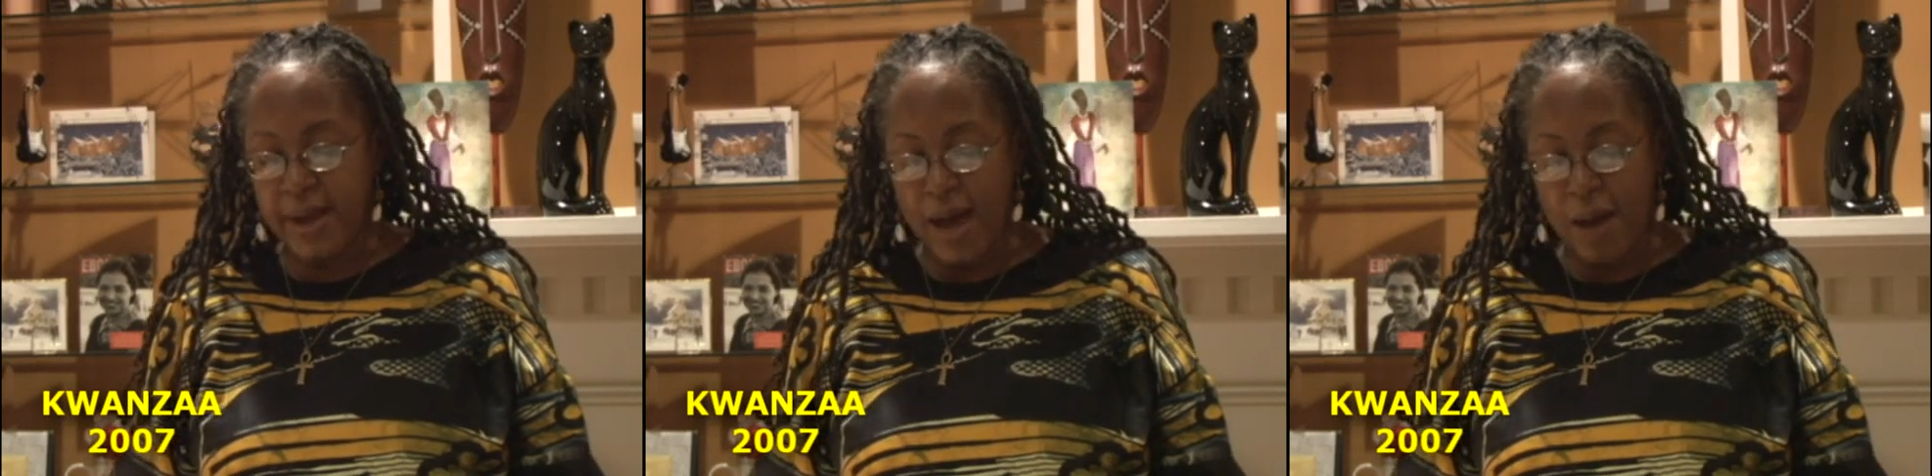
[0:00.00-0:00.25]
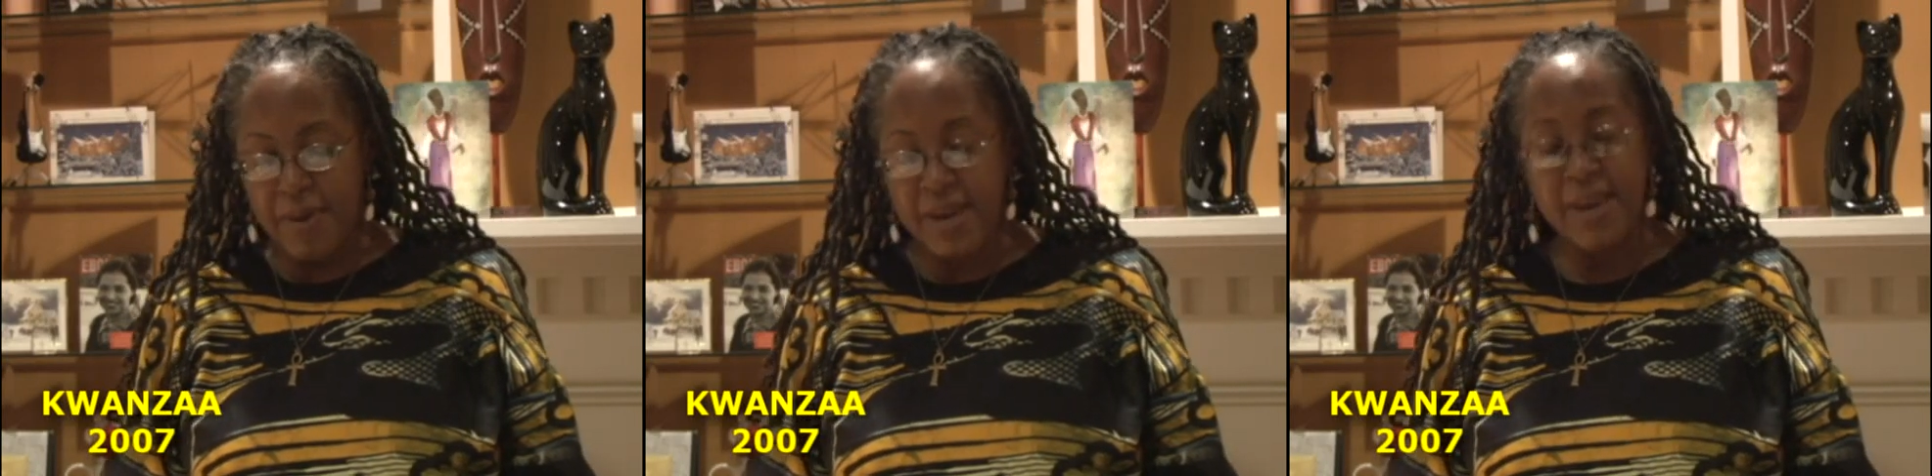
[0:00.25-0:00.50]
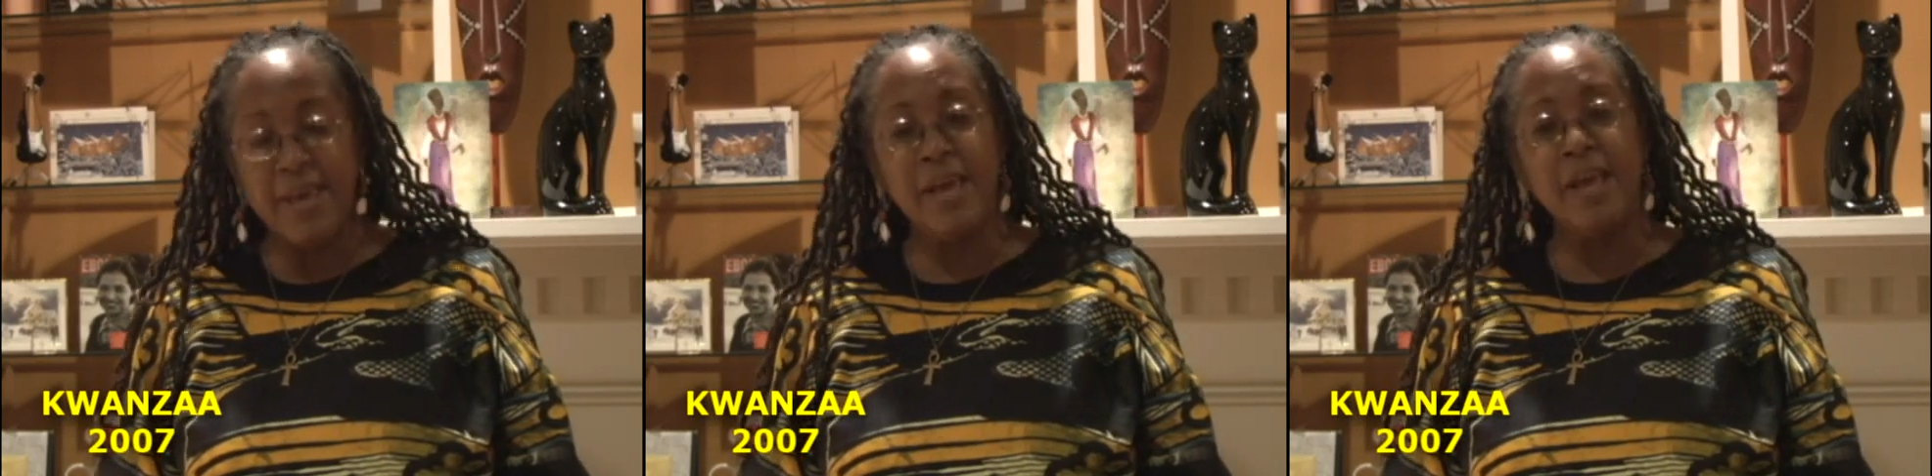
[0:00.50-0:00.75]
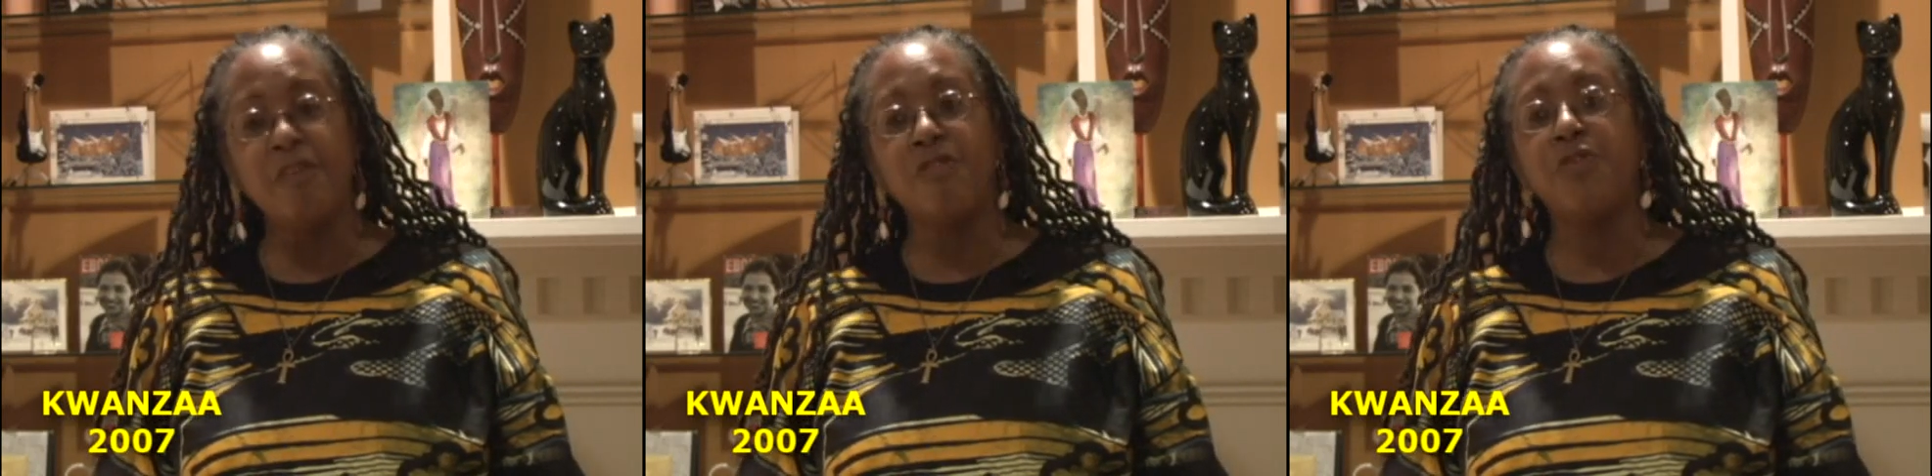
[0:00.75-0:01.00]
common
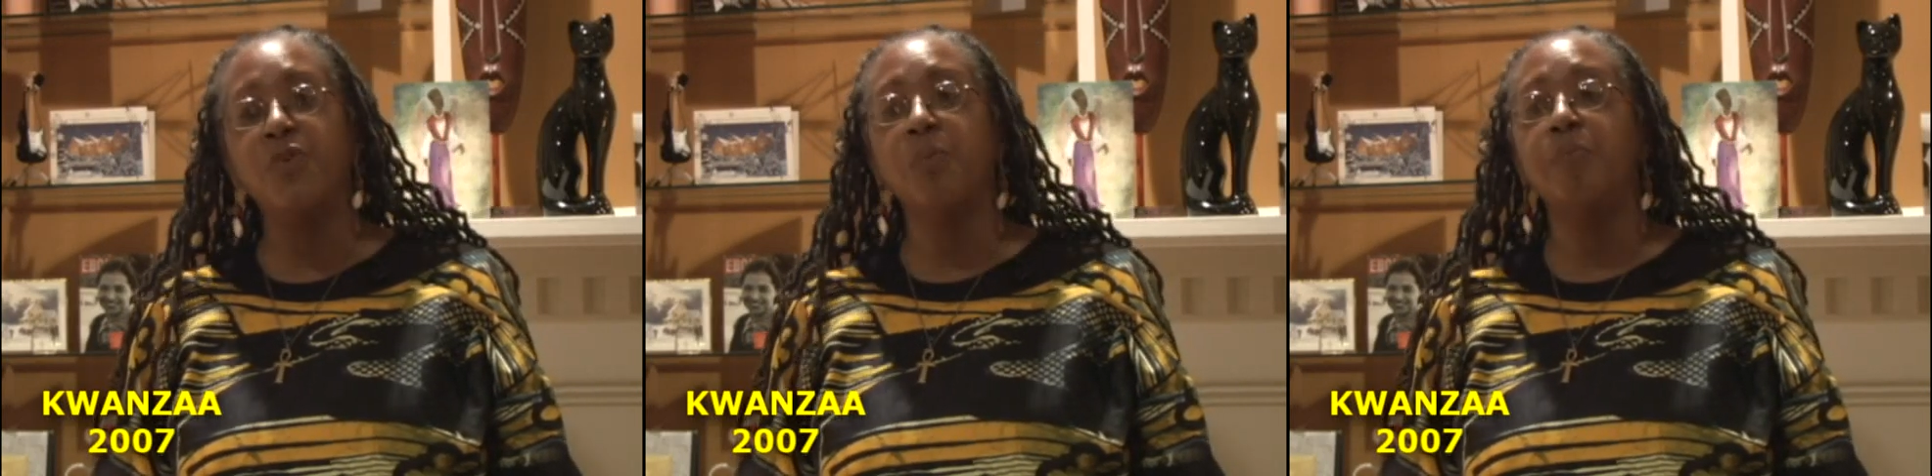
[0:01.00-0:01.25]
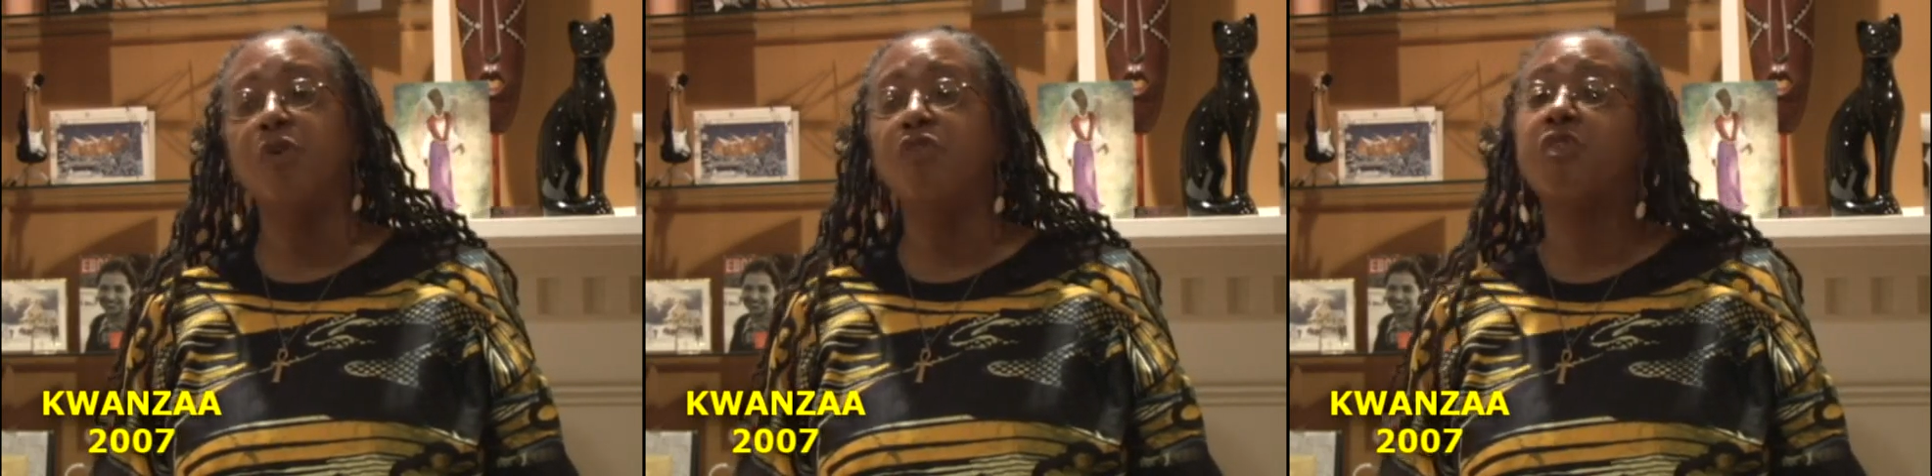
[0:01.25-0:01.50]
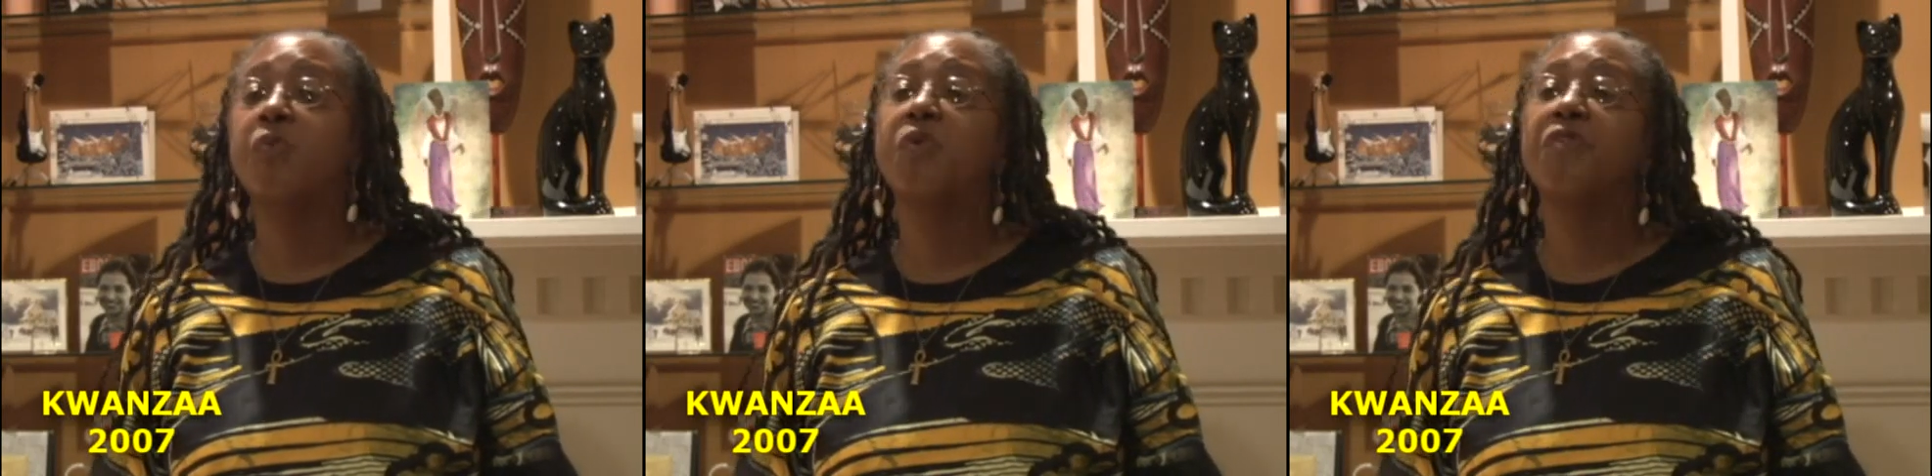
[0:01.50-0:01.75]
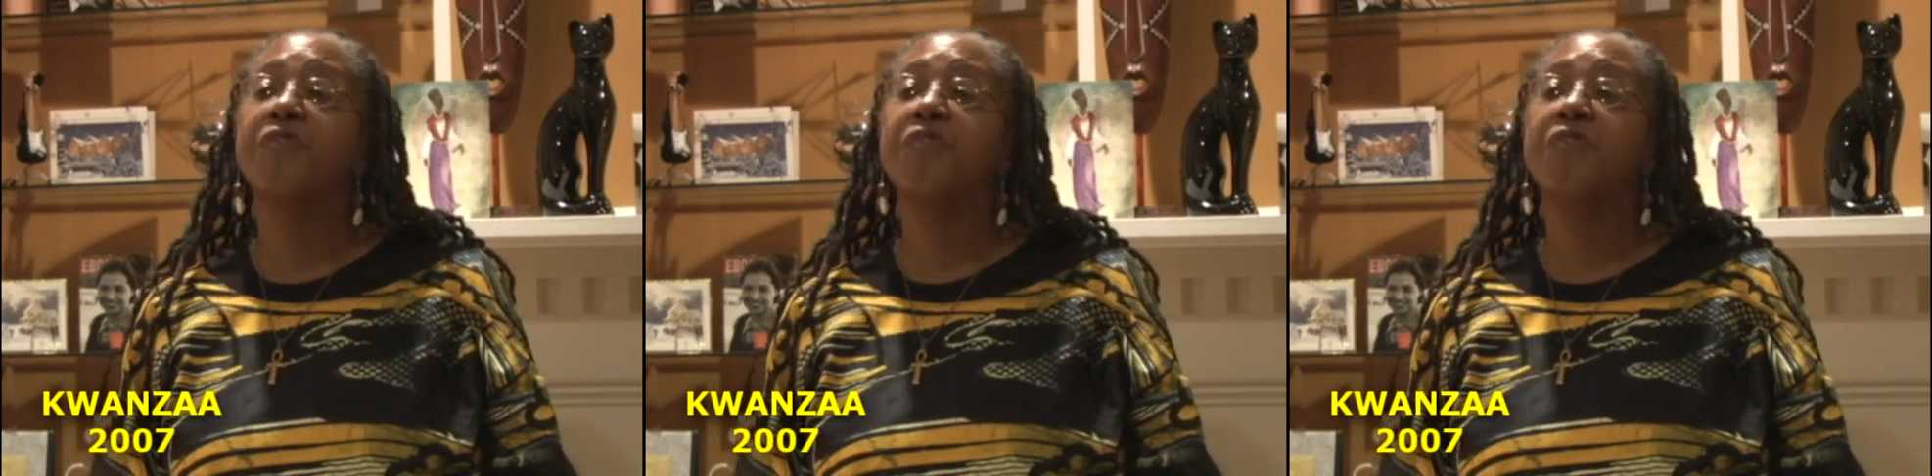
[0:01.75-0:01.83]
needs through mutual